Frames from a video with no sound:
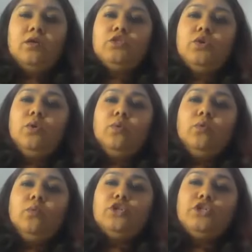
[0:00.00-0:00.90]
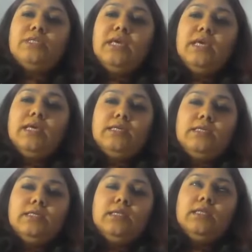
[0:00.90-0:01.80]
So what you're saying
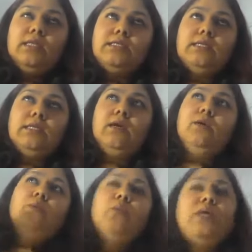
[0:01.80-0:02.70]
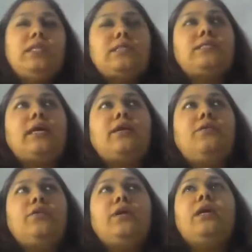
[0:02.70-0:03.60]
is, when this
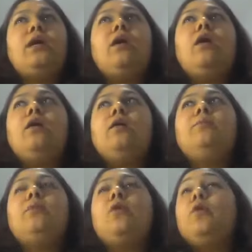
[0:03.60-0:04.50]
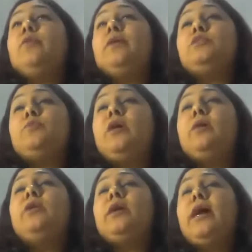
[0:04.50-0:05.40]
secondary harm or when this
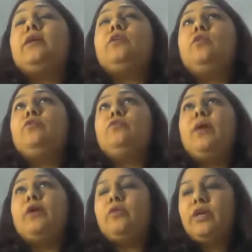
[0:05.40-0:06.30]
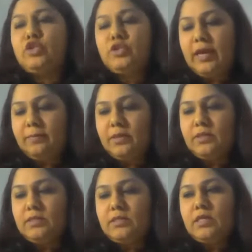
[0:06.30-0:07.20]
primary act of microaggression
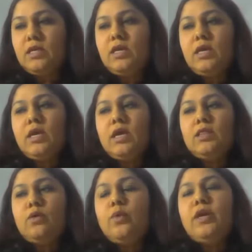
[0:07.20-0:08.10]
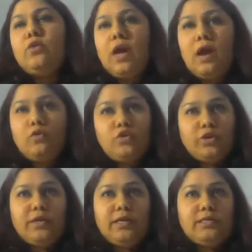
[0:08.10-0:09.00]
happens, the way to
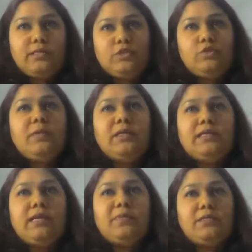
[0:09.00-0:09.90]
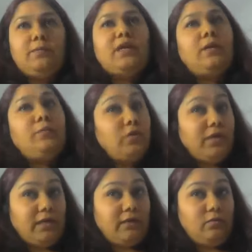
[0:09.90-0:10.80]
counter is to build an epistemic
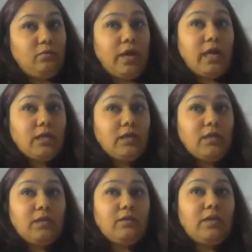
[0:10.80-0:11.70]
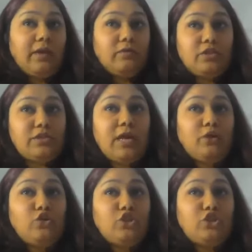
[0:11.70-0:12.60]
community, right? Like just now
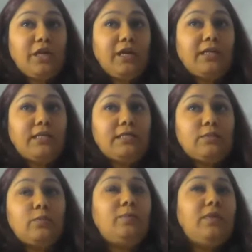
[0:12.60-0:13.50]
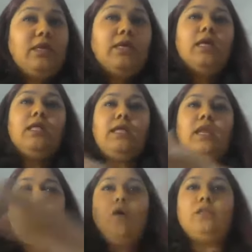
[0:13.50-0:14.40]
you shared this with me that
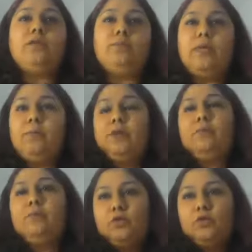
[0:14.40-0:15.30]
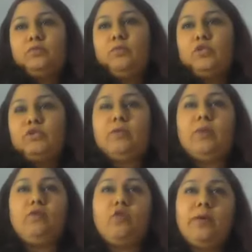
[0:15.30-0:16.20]
all the people, most of them
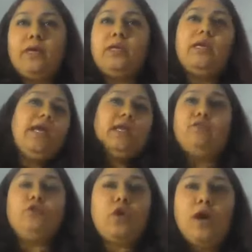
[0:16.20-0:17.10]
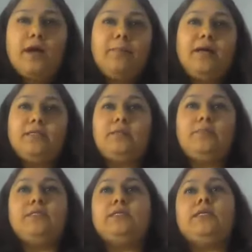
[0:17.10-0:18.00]
are women. And if you talk about some
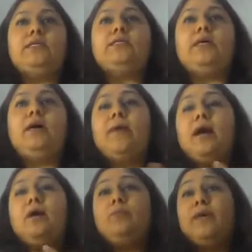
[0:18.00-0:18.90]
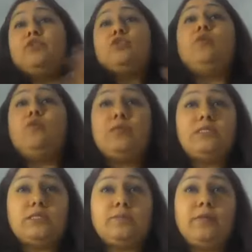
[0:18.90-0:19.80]
incident about based on a woman's
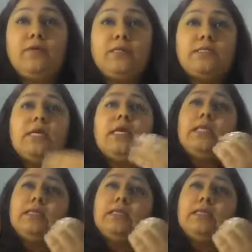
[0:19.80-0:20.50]
experience,